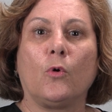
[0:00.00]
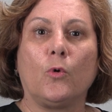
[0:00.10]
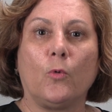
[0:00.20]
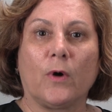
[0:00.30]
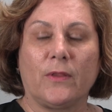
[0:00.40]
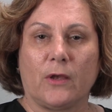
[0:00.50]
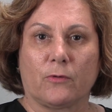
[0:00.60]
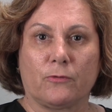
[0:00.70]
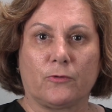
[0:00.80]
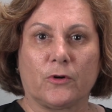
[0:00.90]
who are they
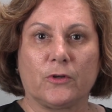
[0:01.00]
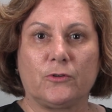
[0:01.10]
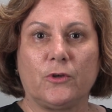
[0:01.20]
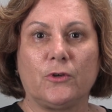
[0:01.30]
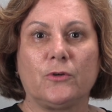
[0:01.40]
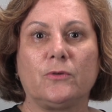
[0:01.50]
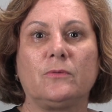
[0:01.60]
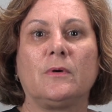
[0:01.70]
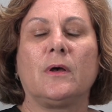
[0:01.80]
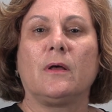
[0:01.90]
referring to
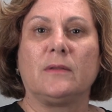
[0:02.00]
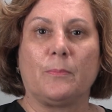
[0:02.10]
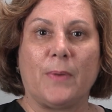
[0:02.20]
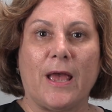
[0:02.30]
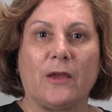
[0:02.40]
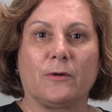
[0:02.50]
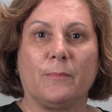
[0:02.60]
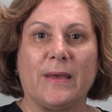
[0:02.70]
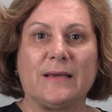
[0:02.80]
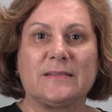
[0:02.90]
you, the payer
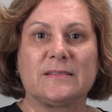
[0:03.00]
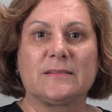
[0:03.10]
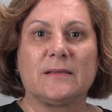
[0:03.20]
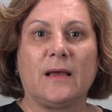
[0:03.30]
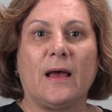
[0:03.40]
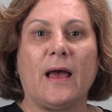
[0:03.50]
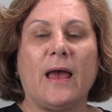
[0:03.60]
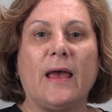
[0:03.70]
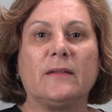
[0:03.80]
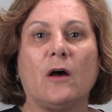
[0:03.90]
mix,
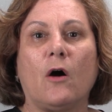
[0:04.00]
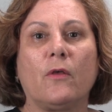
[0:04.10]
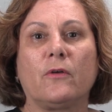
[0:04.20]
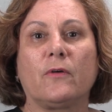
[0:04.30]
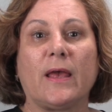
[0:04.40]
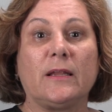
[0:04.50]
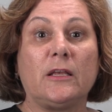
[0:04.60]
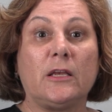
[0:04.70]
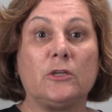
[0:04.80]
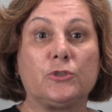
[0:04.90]
and are there
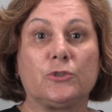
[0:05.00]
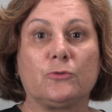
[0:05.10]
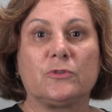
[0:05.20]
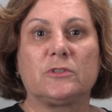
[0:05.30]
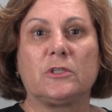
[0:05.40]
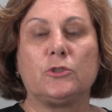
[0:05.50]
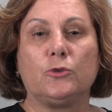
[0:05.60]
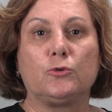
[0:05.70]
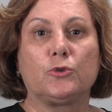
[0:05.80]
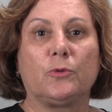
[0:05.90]
any issues that
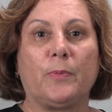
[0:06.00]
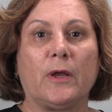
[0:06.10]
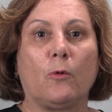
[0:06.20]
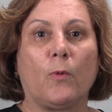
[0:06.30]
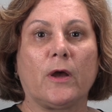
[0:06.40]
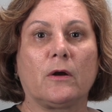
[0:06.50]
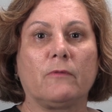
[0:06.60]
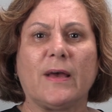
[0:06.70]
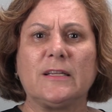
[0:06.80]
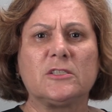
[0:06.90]
you should be aware
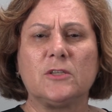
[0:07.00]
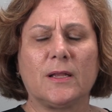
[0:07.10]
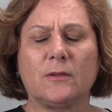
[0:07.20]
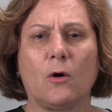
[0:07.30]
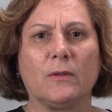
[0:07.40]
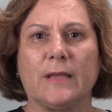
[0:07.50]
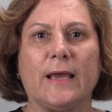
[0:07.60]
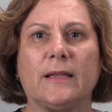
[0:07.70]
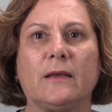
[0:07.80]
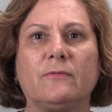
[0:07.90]
of? And it's not all
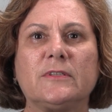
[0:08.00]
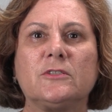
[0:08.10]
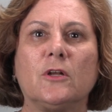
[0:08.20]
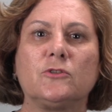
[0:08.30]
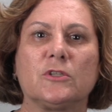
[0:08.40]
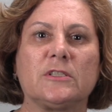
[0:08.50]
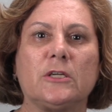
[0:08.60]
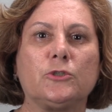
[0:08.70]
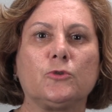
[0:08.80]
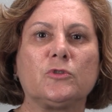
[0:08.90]
negative. It's not just
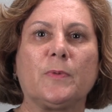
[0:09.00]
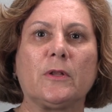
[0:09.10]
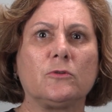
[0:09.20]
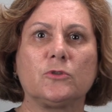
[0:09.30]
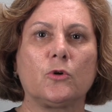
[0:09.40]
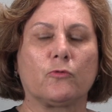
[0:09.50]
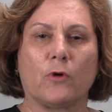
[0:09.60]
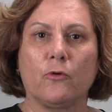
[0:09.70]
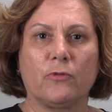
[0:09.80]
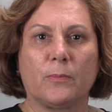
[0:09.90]
issues, but also
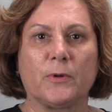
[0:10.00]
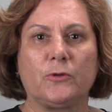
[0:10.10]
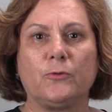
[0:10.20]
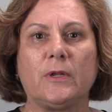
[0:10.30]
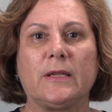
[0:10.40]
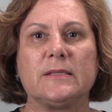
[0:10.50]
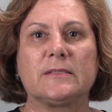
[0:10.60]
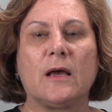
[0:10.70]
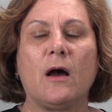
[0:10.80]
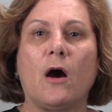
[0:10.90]
growth
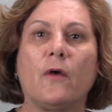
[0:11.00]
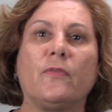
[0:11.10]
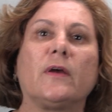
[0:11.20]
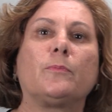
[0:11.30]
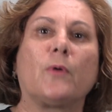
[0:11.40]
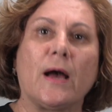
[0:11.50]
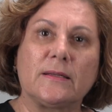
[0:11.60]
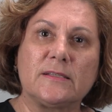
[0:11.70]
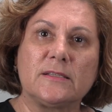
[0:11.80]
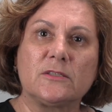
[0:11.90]
opportunities. Are their
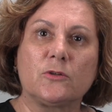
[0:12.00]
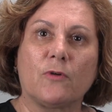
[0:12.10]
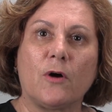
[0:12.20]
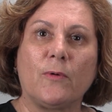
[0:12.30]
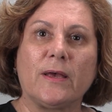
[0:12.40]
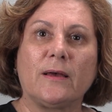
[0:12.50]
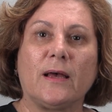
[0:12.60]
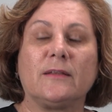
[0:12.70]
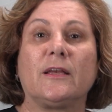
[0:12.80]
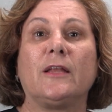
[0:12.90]
practices growing,
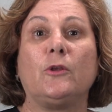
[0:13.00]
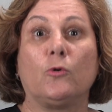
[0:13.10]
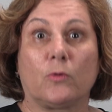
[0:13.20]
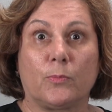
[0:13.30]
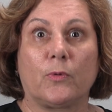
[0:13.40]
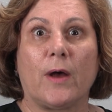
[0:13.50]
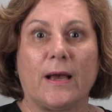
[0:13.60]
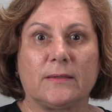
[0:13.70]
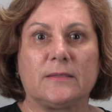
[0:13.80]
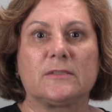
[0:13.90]
and can your
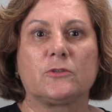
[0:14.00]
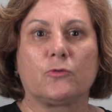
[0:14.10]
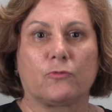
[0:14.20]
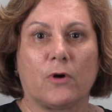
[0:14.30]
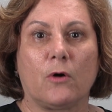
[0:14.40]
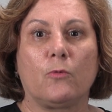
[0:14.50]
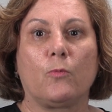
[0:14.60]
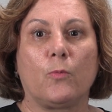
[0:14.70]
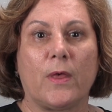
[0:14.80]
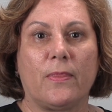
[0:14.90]
practice grow
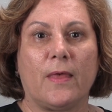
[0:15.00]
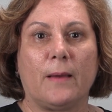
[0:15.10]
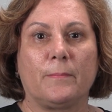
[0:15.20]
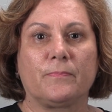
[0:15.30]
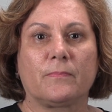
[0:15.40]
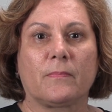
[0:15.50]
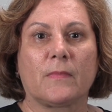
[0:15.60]
with them?